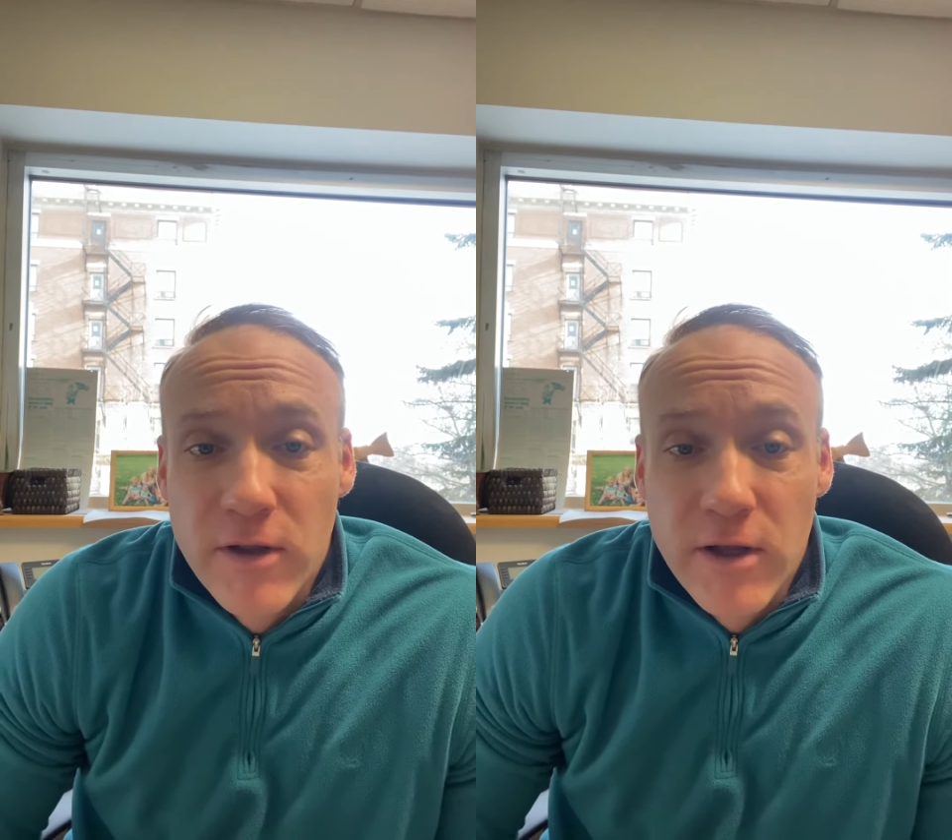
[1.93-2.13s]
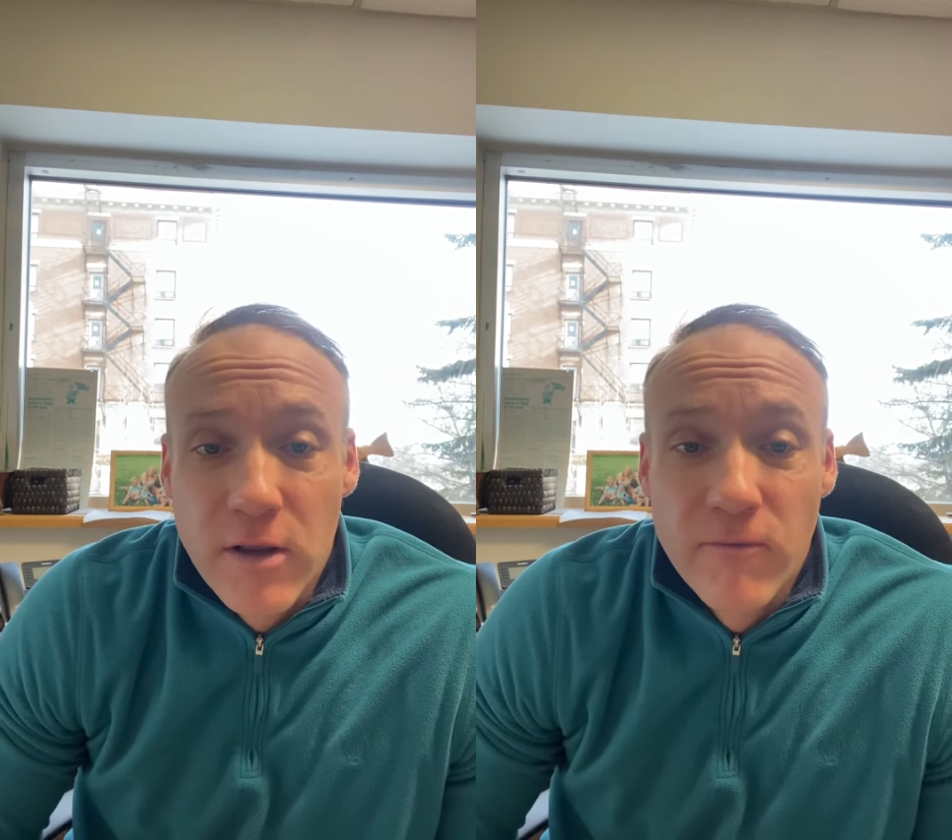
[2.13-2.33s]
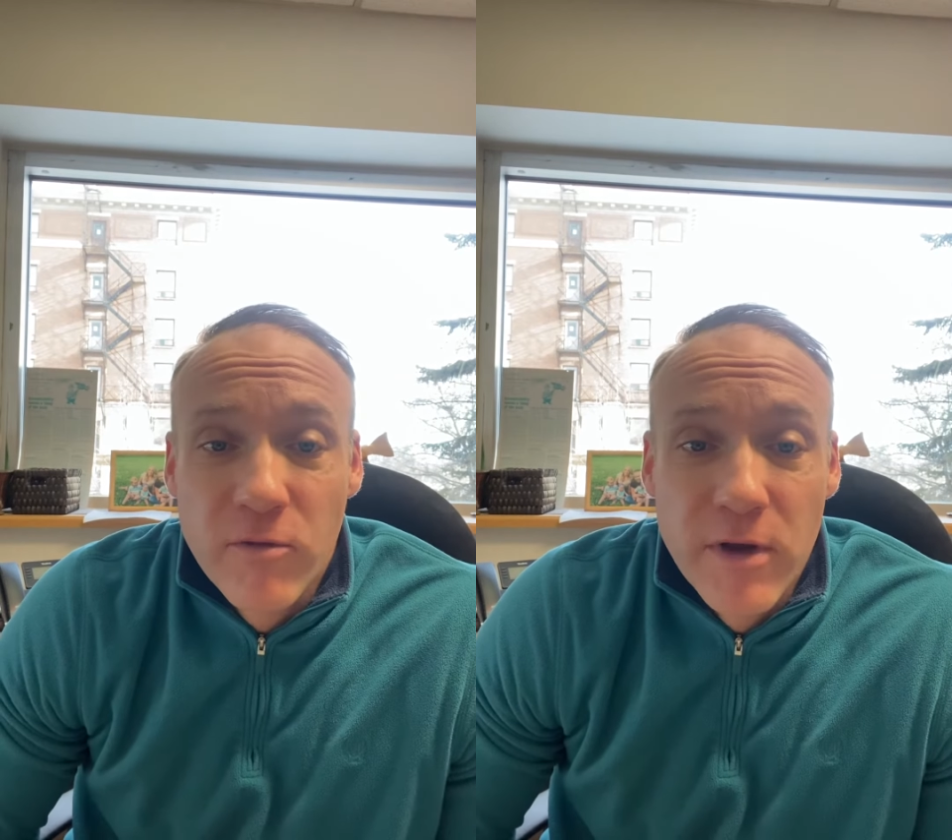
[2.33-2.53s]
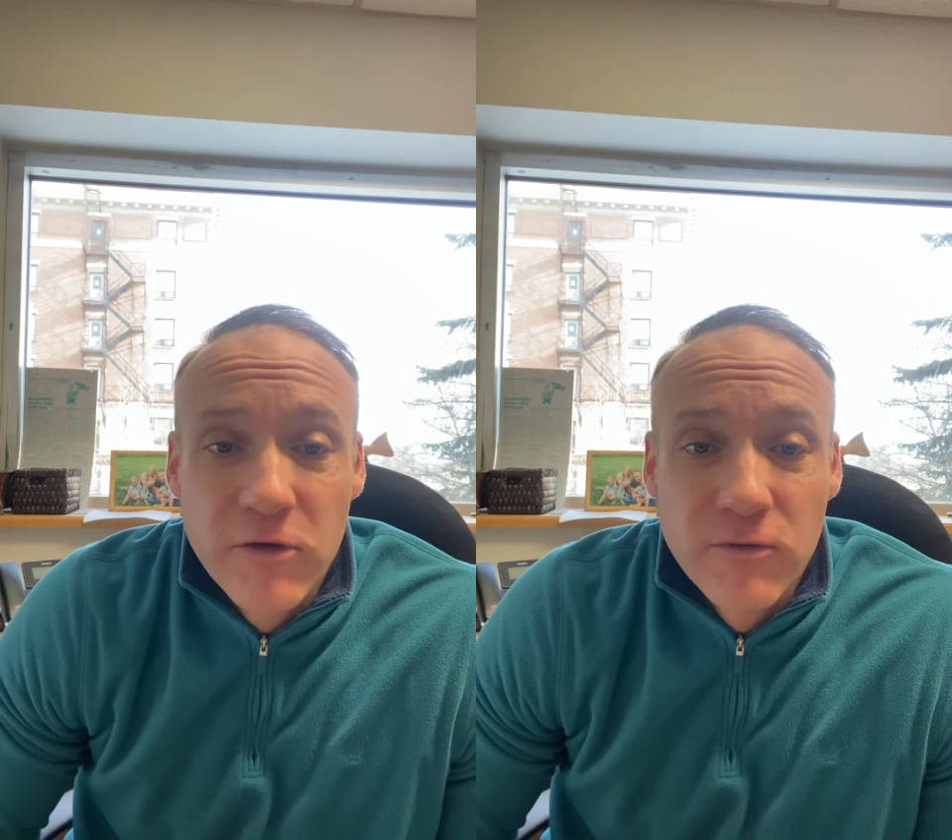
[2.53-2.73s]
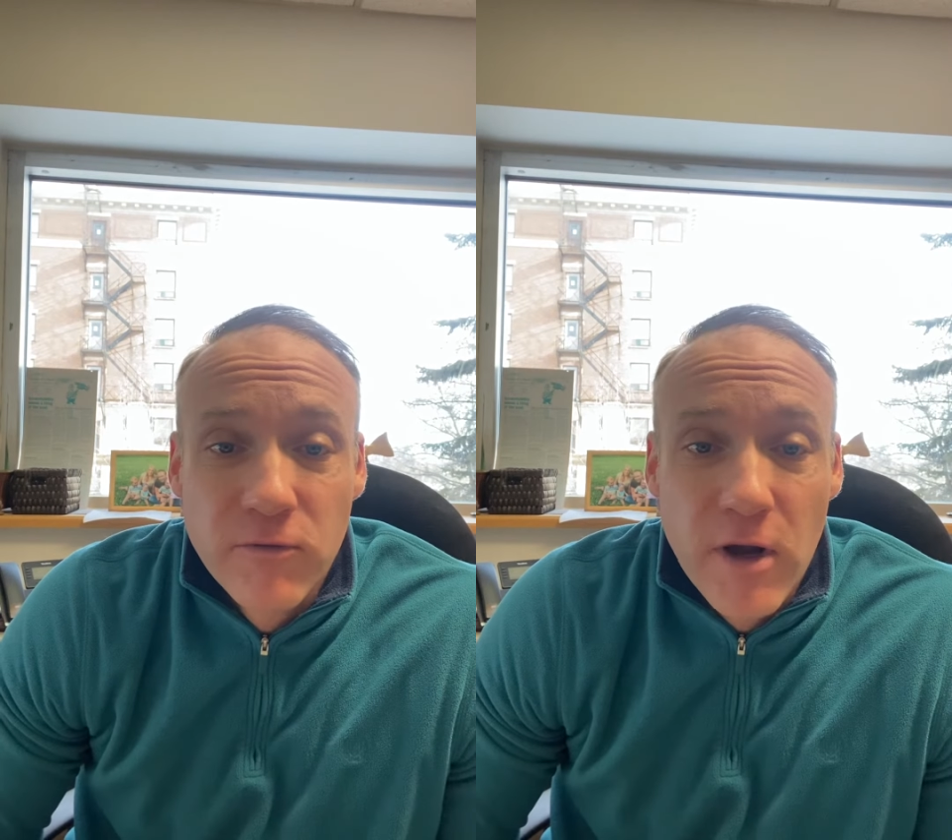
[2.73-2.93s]
Legal
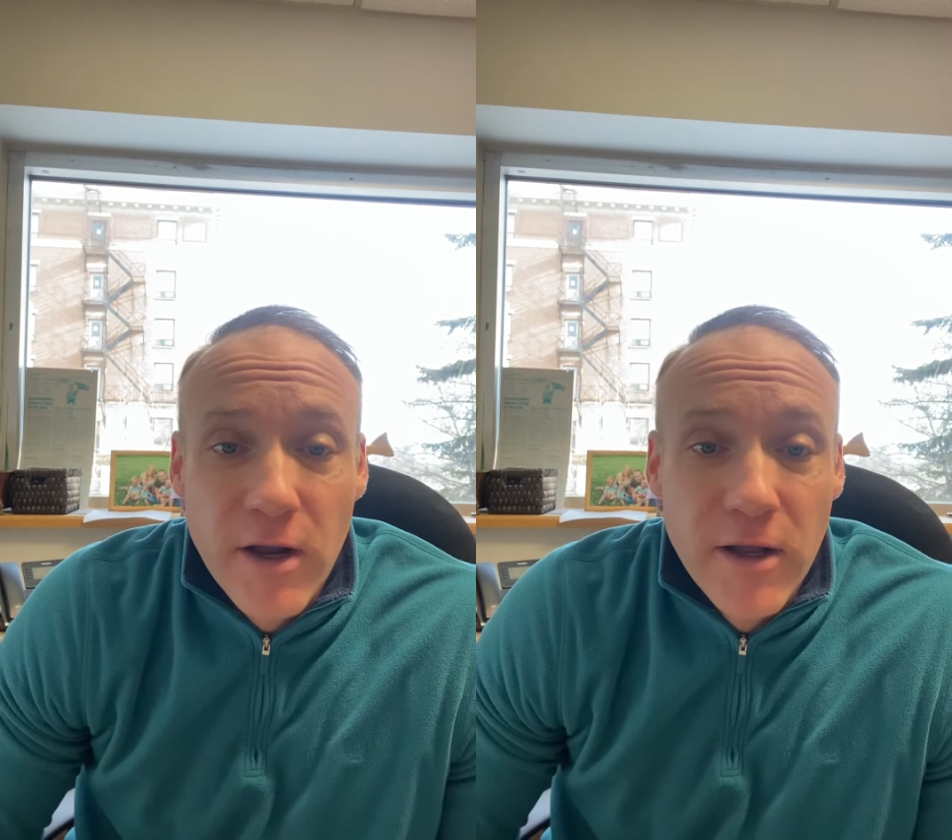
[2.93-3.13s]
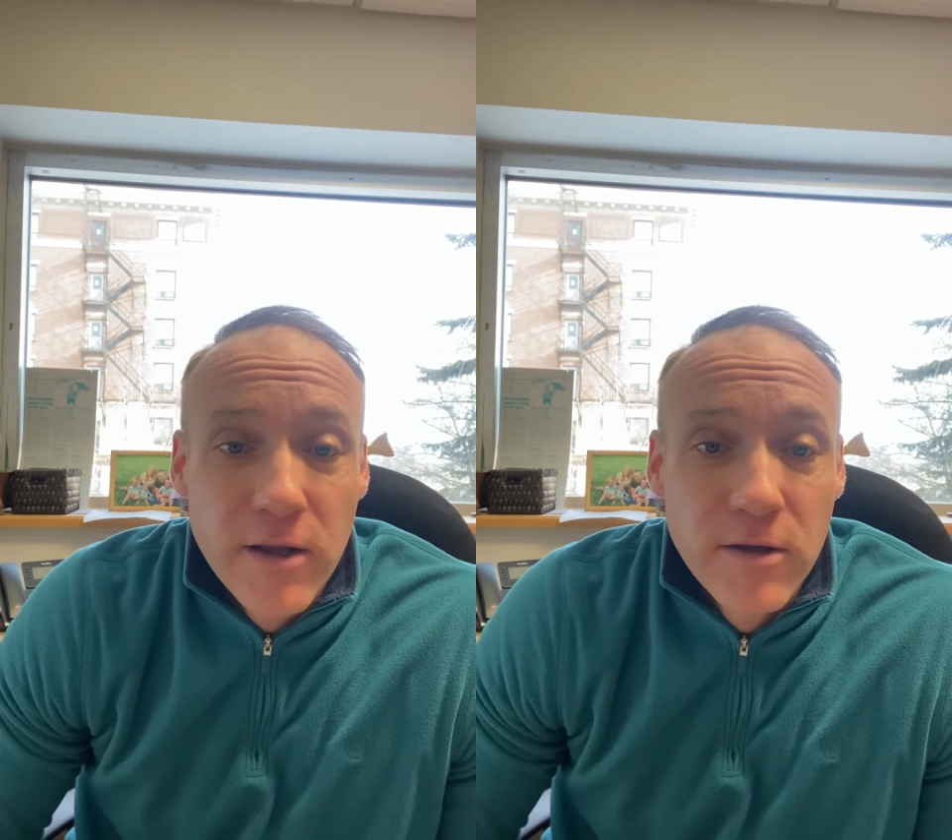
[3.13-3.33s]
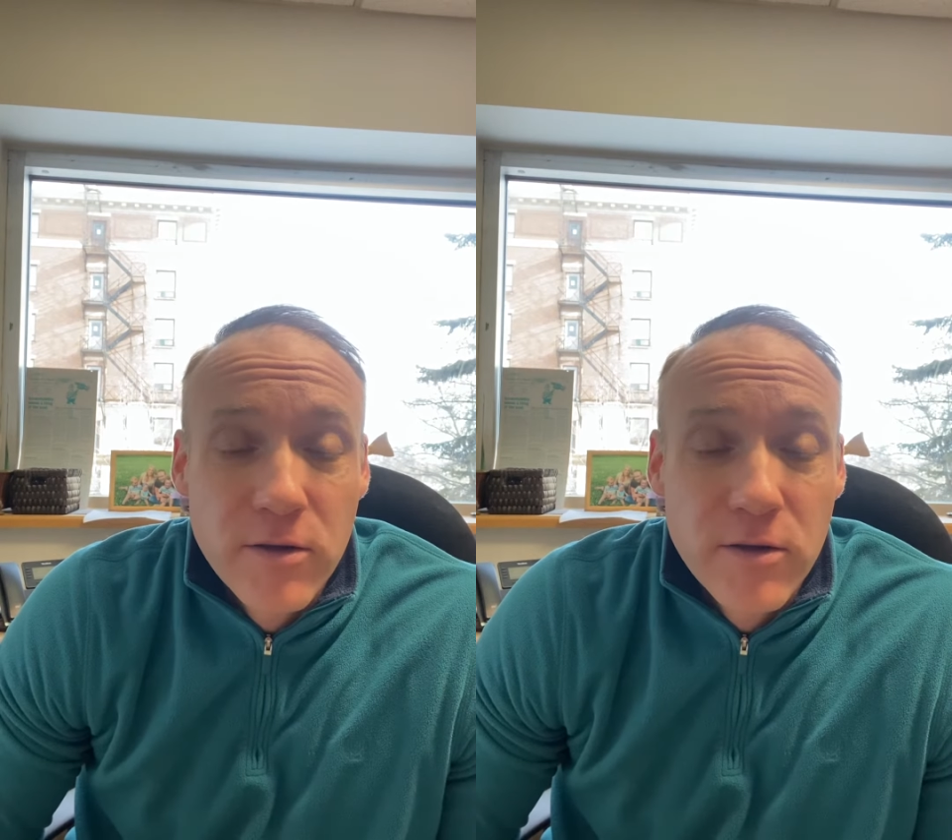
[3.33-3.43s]
Information Friday.